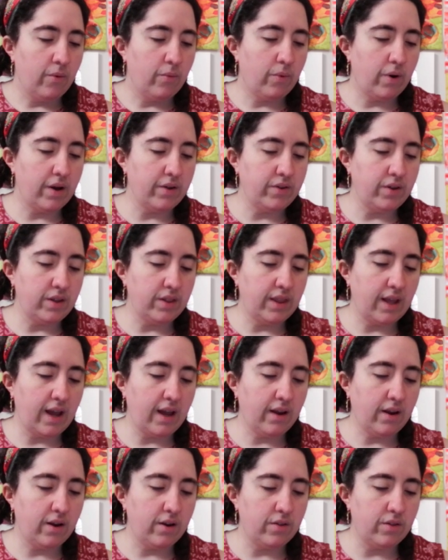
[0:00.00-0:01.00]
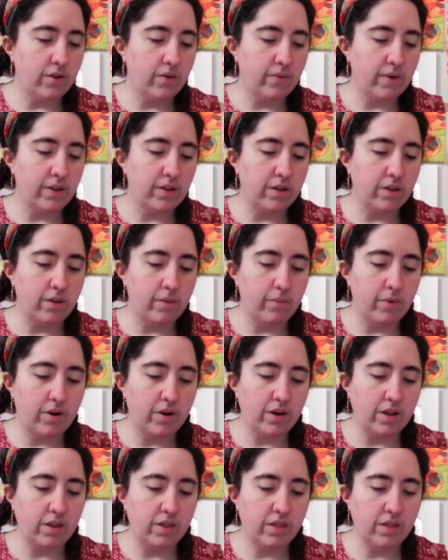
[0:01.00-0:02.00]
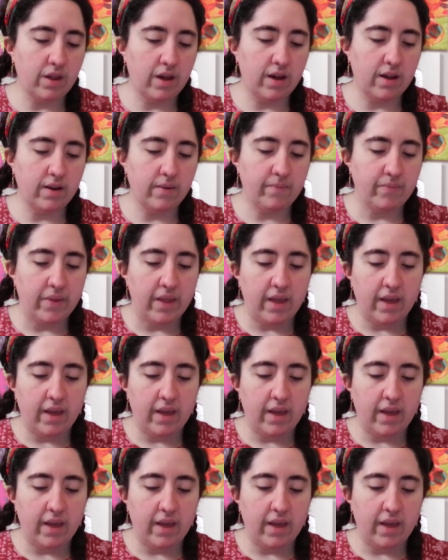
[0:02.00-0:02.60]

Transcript: while she tanned herself under the burning sun,